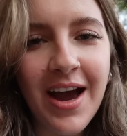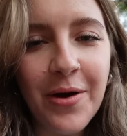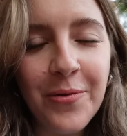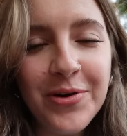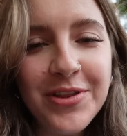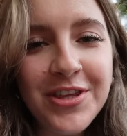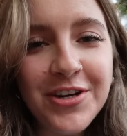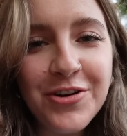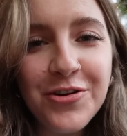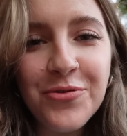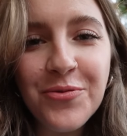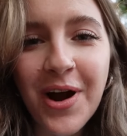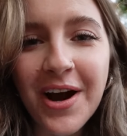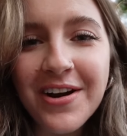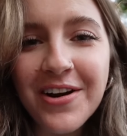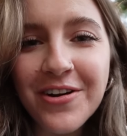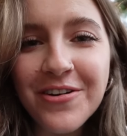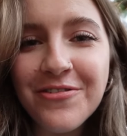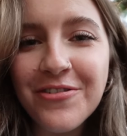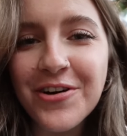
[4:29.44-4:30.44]
I want the new
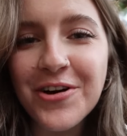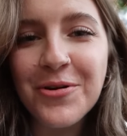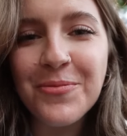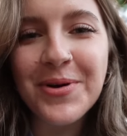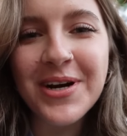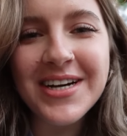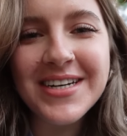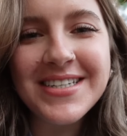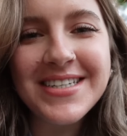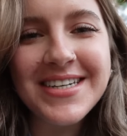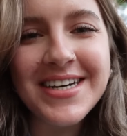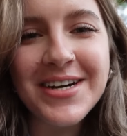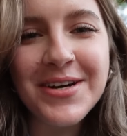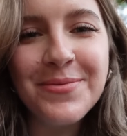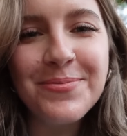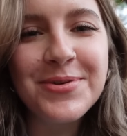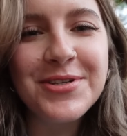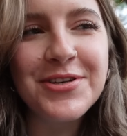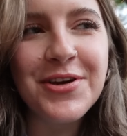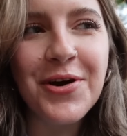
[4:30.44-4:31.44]
record for her biggest
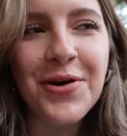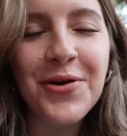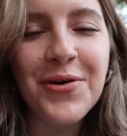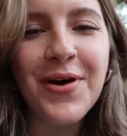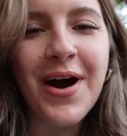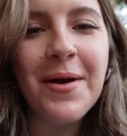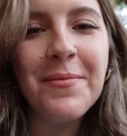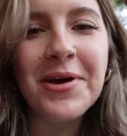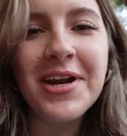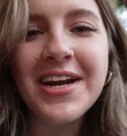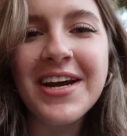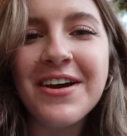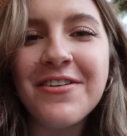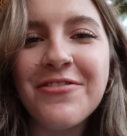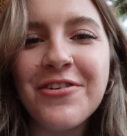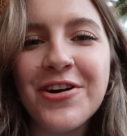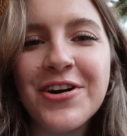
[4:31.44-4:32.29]
tip, so I'm gonna give